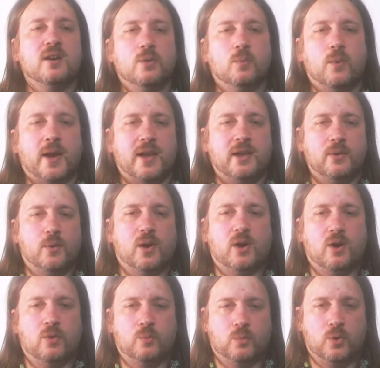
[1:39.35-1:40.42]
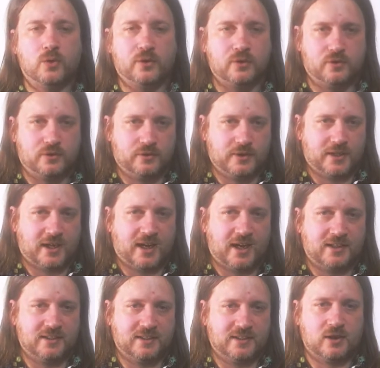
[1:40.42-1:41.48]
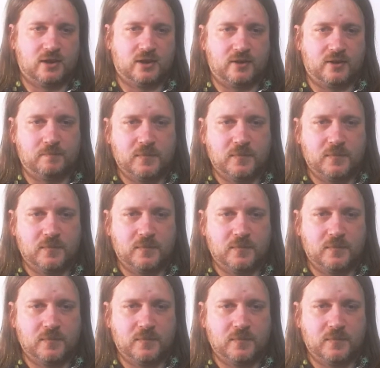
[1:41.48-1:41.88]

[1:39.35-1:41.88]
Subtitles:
where you are, what you're doing at any time.